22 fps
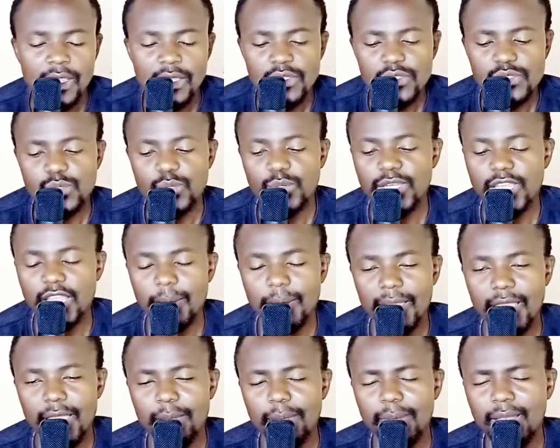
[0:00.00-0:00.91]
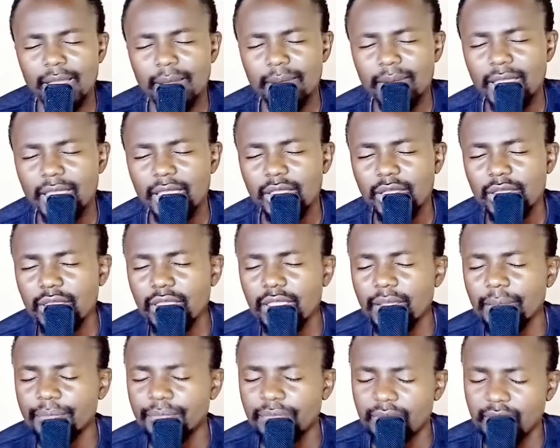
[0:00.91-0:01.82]
So ni lava hi vulavula
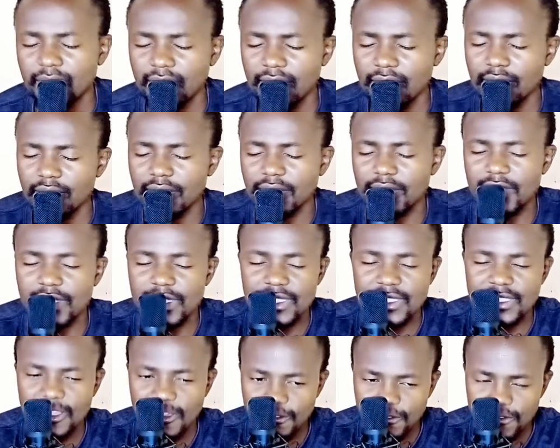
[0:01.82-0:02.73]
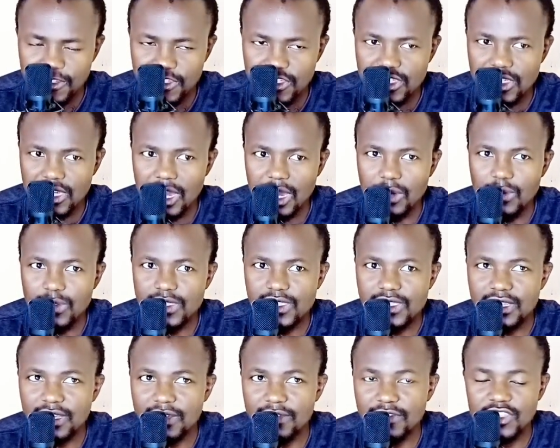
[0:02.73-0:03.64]
hi this savage, how
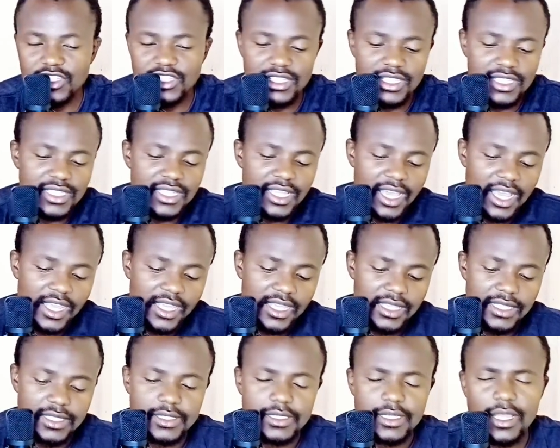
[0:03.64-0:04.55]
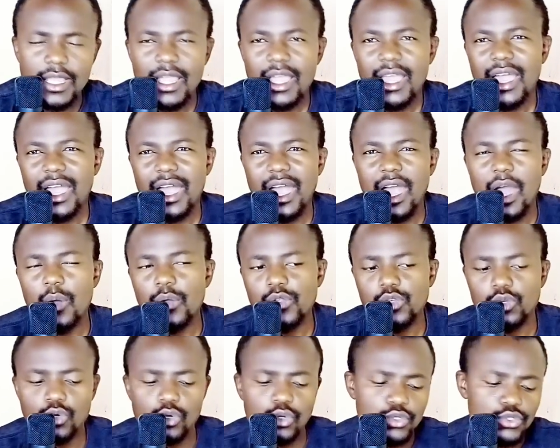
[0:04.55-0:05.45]
savage this guy is, how
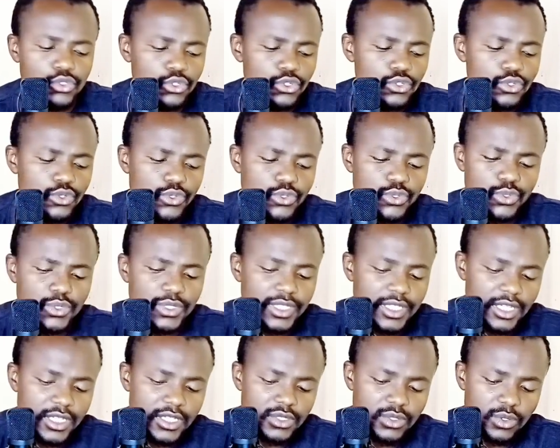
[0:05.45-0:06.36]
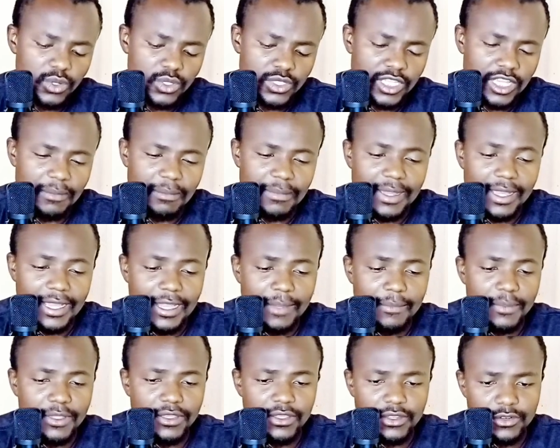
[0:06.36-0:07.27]
he continues to diss Oscar
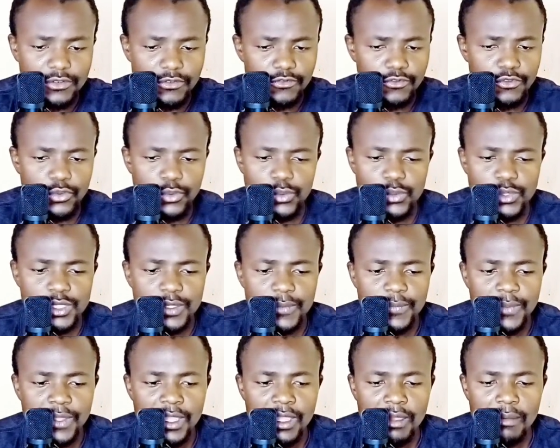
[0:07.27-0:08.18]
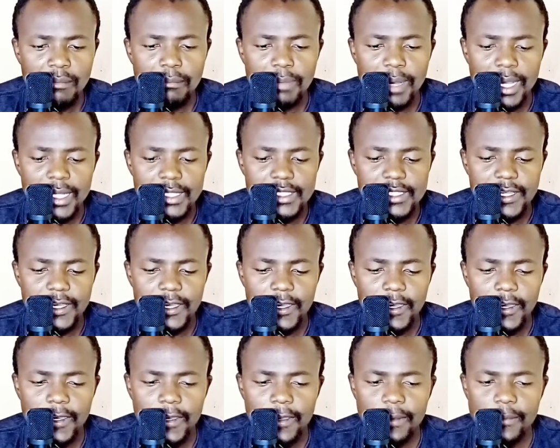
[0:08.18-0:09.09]
Makamu and refuse. But
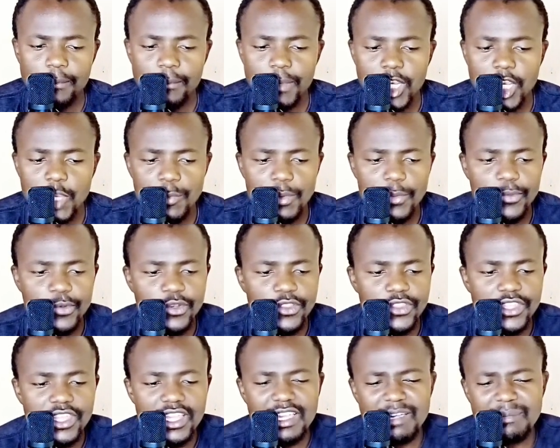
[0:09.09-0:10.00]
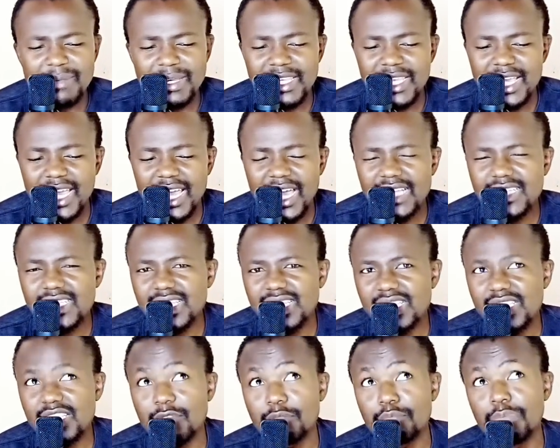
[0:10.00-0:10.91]
many people think Manyangatsi
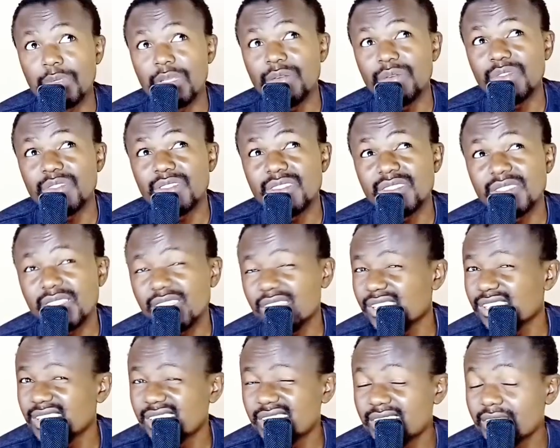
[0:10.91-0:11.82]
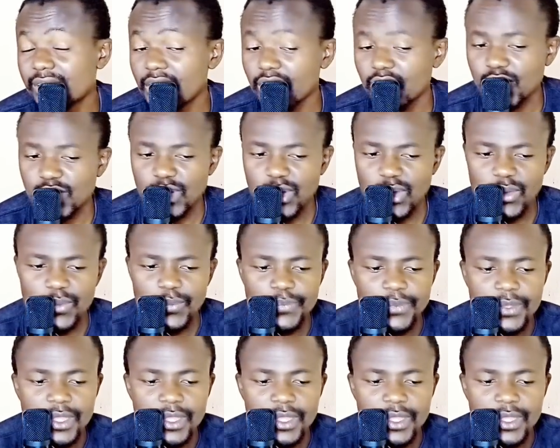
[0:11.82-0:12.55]
is a beef diss track song.